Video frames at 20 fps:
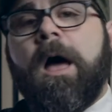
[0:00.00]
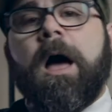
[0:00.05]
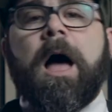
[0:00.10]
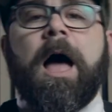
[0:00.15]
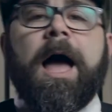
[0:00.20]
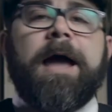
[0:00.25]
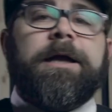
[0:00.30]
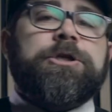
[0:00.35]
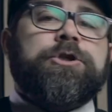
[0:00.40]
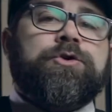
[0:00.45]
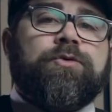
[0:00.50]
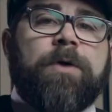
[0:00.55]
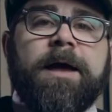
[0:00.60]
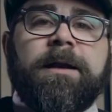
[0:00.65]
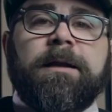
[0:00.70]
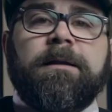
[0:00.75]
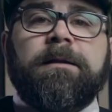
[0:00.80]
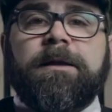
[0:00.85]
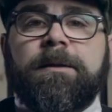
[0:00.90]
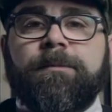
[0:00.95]
I try
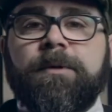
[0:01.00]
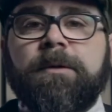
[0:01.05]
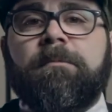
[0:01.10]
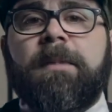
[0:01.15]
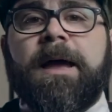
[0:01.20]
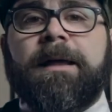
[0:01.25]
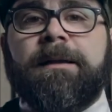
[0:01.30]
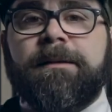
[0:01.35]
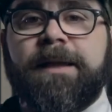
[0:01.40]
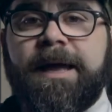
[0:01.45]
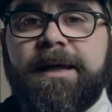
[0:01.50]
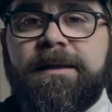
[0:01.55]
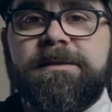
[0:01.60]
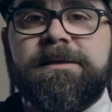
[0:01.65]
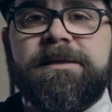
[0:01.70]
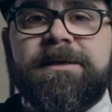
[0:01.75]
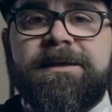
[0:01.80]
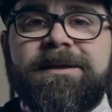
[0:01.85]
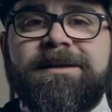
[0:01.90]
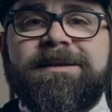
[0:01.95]
to limit my
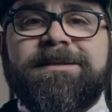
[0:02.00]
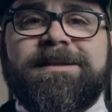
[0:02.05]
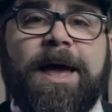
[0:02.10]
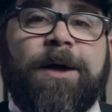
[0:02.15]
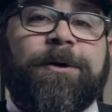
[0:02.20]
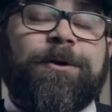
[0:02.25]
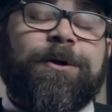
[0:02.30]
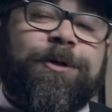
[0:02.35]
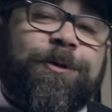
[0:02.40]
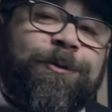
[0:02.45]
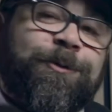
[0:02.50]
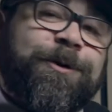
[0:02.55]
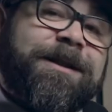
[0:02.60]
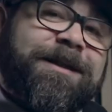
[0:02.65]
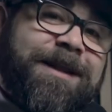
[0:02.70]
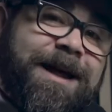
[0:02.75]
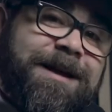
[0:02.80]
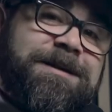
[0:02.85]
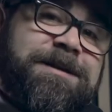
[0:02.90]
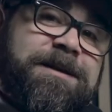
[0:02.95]
lens kit down to 3
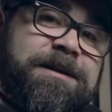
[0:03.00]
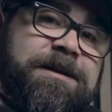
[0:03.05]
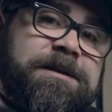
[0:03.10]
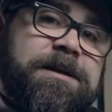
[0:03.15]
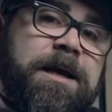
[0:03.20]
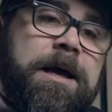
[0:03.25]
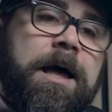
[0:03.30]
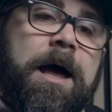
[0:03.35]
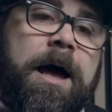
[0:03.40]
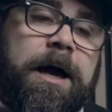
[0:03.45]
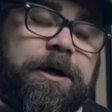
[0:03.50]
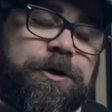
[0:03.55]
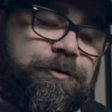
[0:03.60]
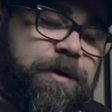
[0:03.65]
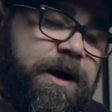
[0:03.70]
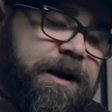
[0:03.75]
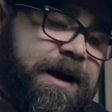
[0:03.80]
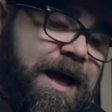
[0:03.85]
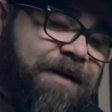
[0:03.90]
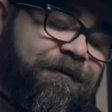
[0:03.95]
lenses. I
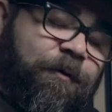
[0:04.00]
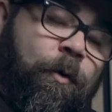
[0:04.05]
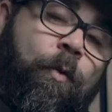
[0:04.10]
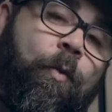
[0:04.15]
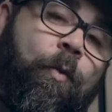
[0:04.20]
try to have a